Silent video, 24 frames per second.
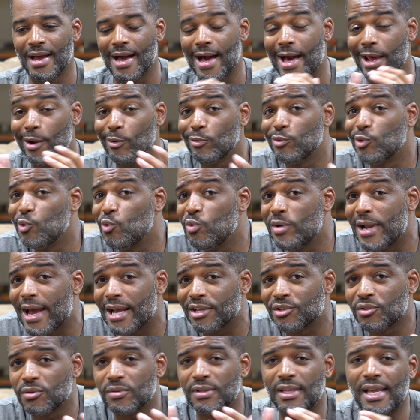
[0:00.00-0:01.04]
I don't do
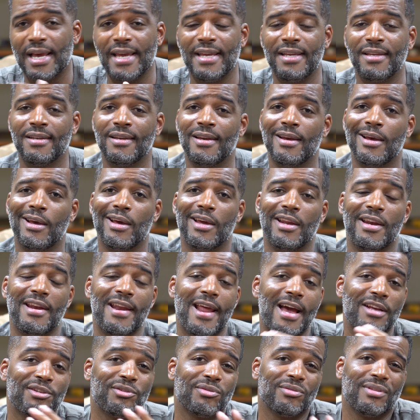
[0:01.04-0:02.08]
natural light.
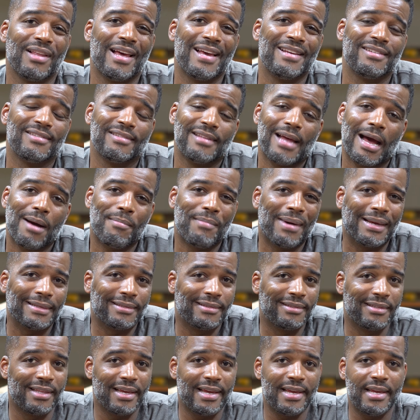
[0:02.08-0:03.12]
Natural light is not my
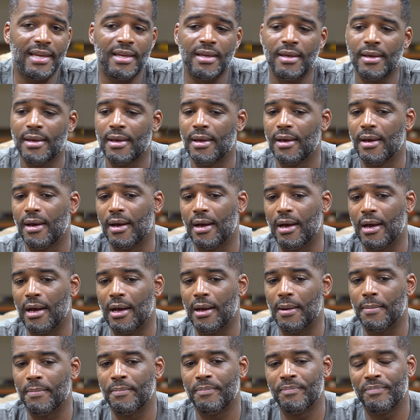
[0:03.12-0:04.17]
thing.
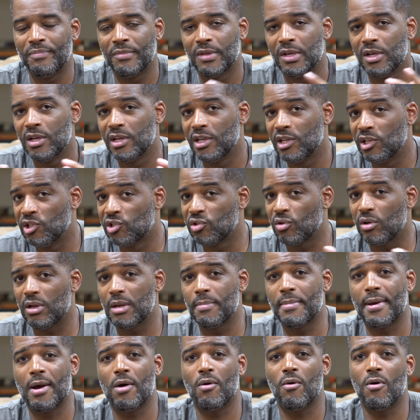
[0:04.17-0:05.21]
It's all
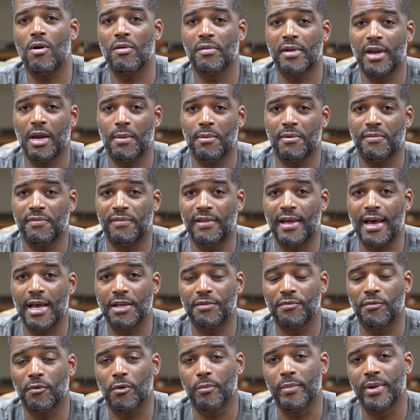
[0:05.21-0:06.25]
about off-camera
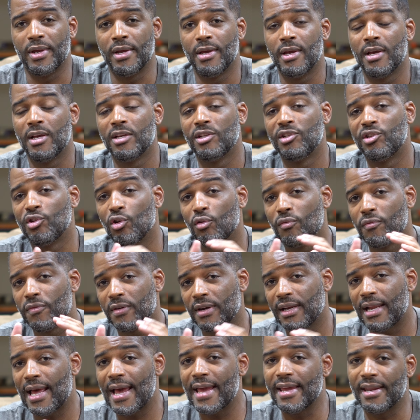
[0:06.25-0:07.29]
flash for me. So
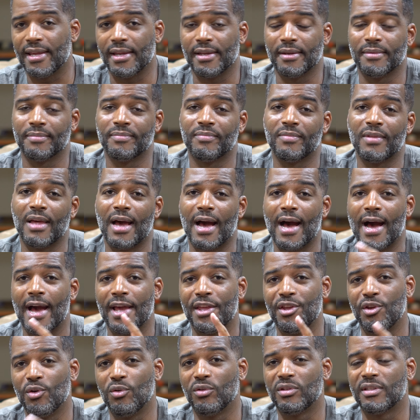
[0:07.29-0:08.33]
for lighting, I
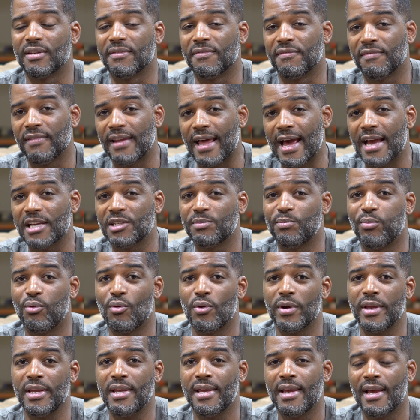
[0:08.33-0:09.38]
use the
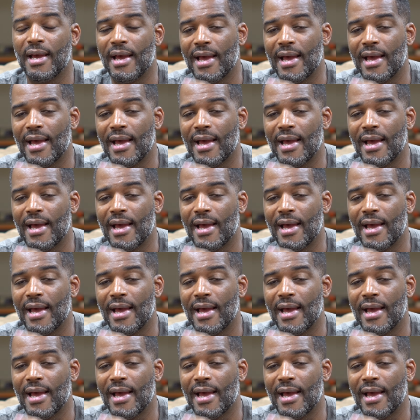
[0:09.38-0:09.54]
Flashpoint